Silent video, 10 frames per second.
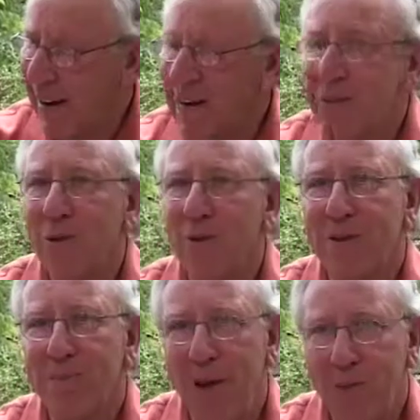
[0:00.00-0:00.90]
leads to
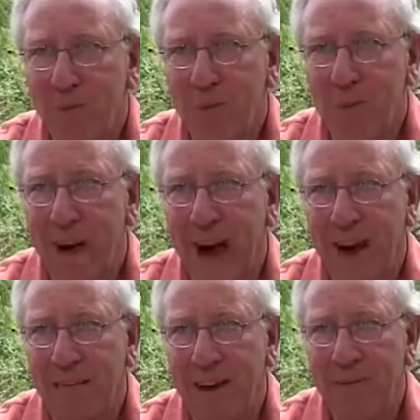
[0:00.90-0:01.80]
responsible
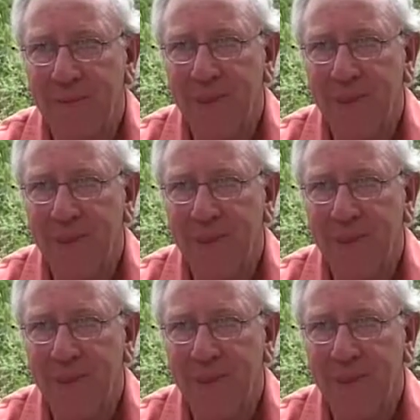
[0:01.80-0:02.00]
behaviour,